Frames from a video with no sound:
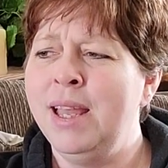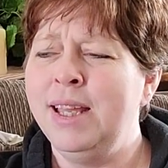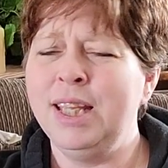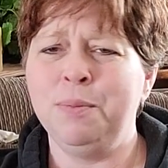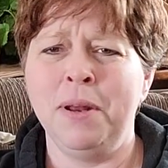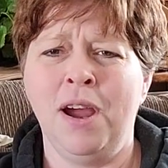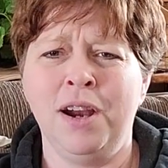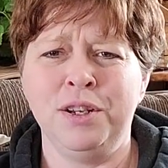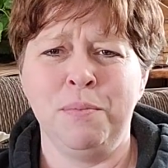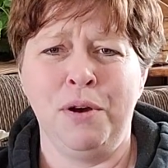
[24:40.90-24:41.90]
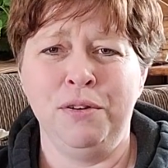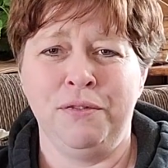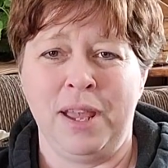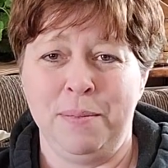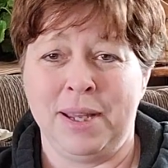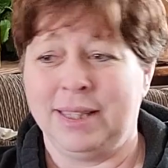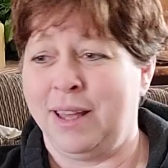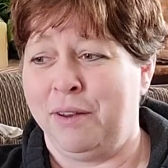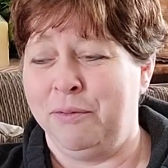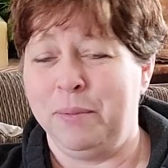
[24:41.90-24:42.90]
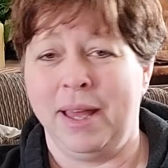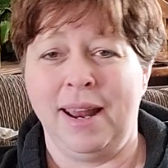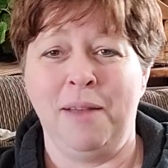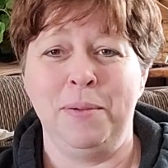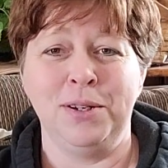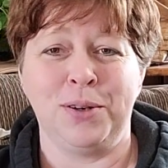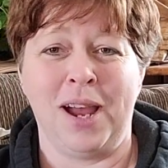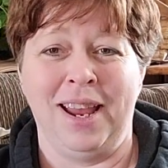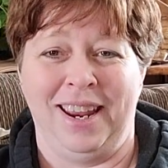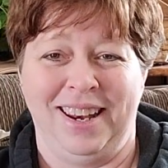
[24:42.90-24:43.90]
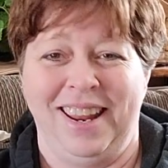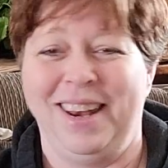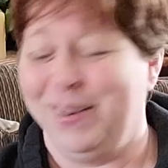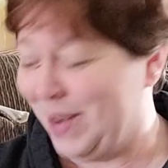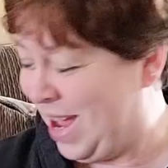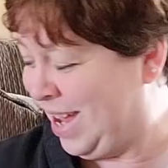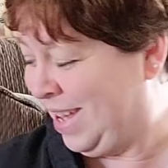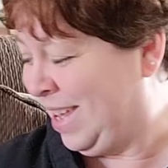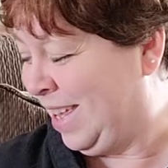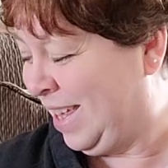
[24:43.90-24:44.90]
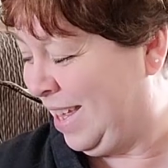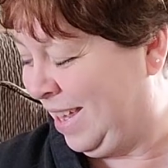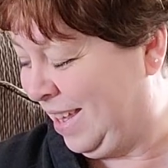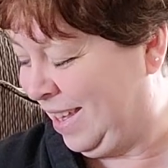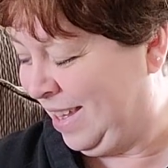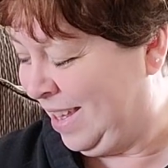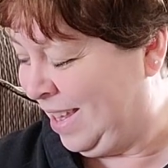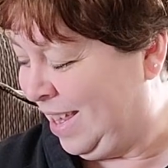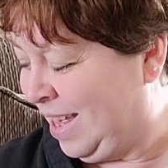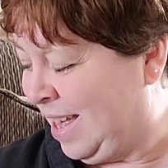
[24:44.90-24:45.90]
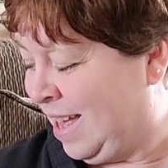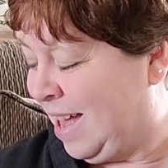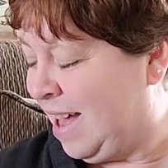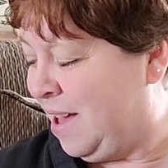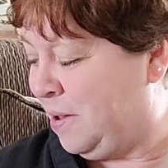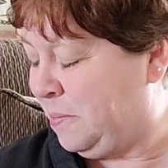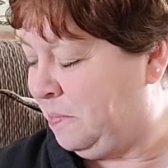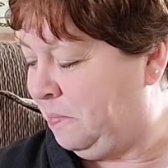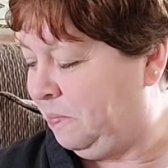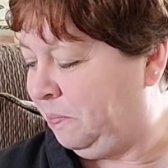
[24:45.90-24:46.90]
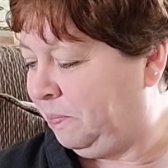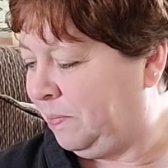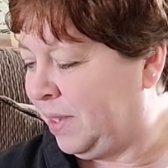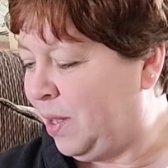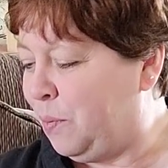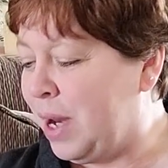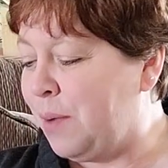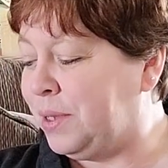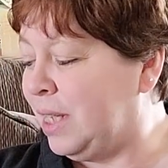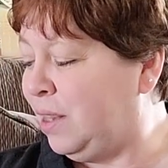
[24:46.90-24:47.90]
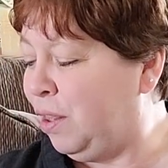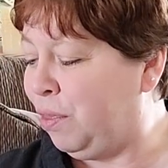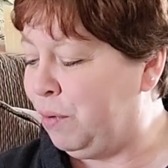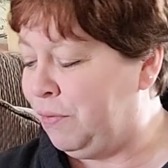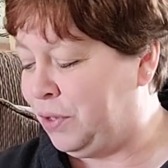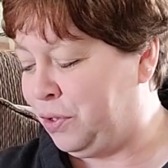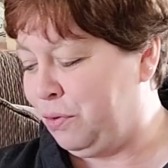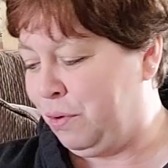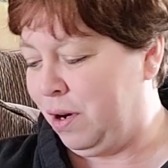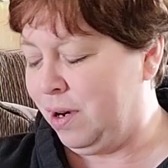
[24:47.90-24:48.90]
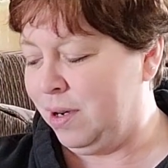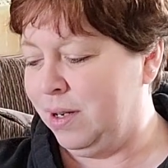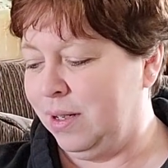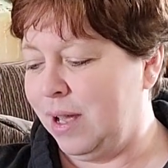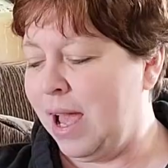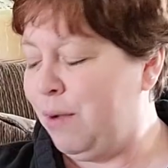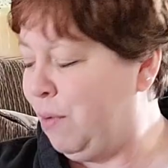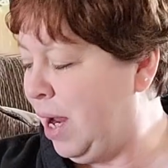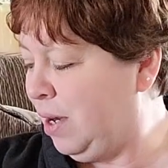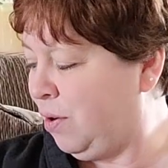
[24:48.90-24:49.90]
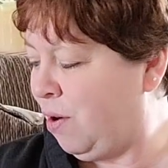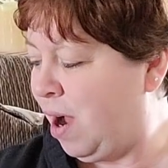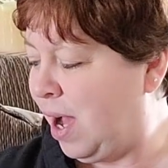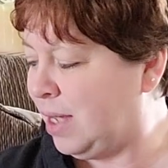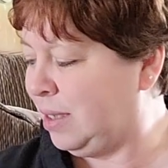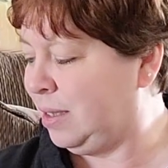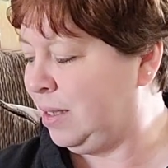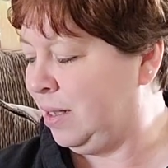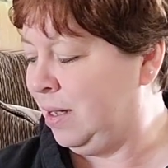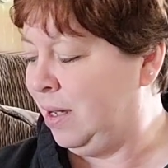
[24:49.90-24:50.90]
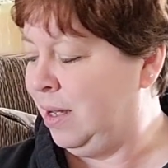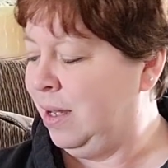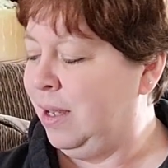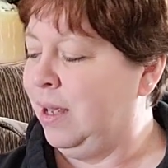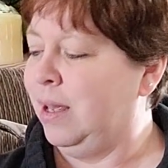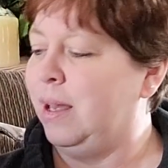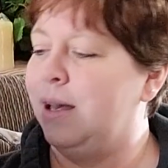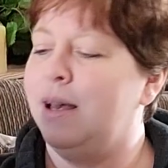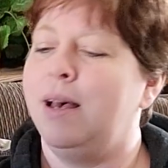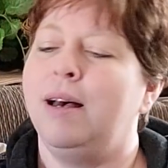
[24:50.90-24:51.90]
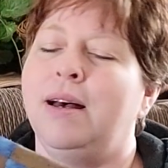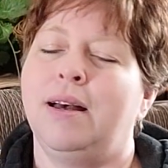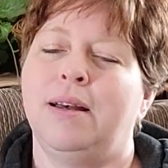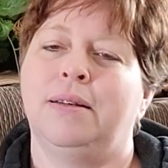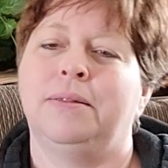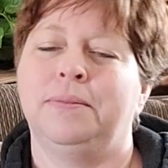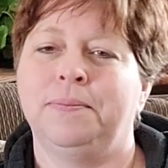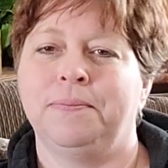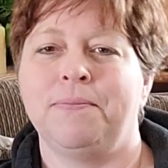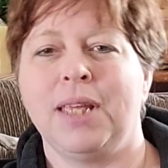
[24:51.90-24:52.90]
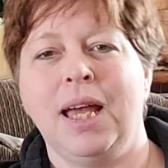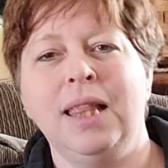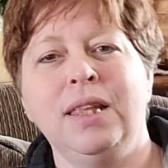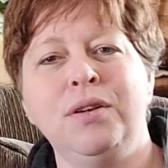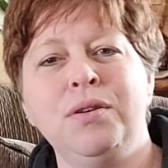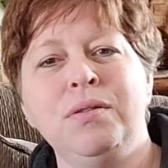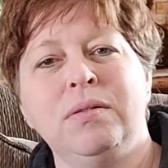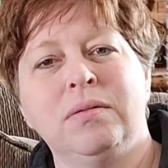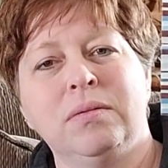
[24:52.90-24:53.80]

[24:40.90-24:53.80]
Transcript: it's been hard to motivate myself, but I've been trying anyway. When I was at the thrift store, I ran across a little